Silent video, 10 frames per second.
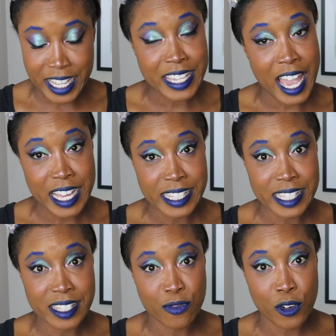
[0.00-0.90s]
like yes
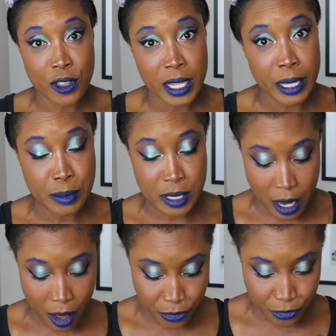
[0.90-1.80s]
for the lip
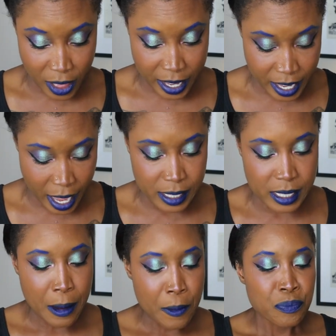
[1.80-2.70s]
stuff like
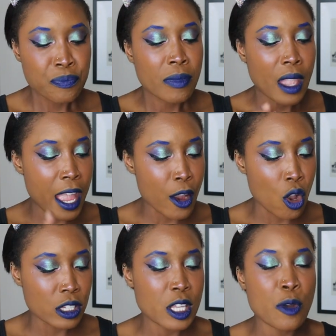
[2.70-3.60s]
yes I
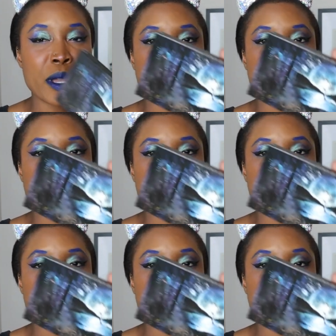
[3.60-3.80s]
also